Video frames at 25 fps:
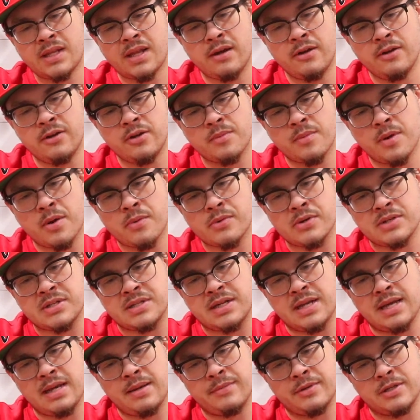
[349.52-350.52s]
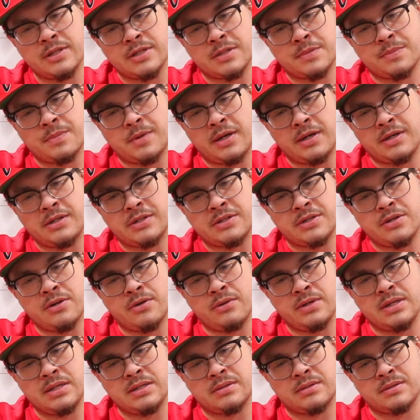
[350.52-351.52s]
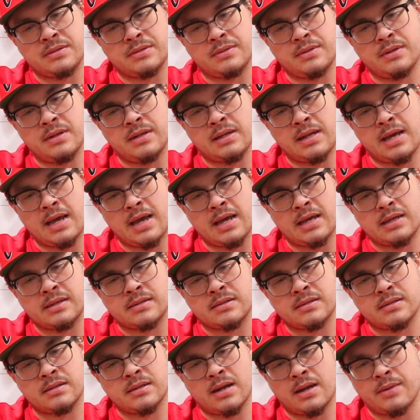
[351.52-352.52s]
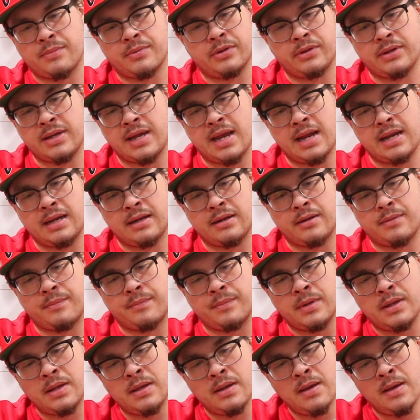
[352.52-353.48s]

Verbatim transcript: I can't remember what his name is, but I just know he's an ass. I really hated him.